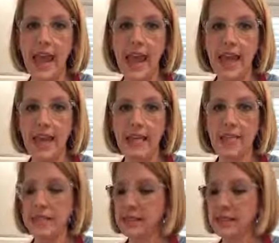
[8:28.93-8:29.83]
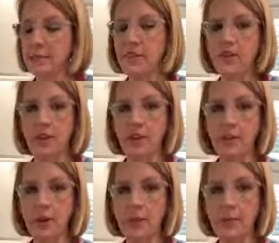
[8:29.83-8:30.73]
And some of
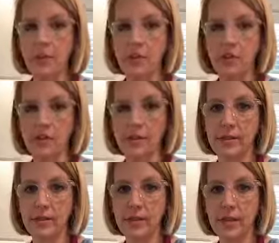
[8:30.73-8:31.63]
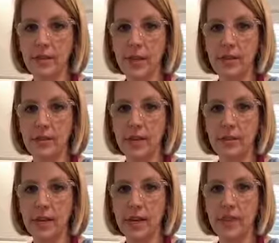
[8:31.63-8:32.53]
you, I'm gonna just see if we can zoom
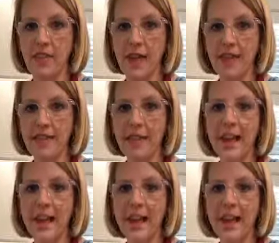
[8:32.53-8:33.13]
in on that.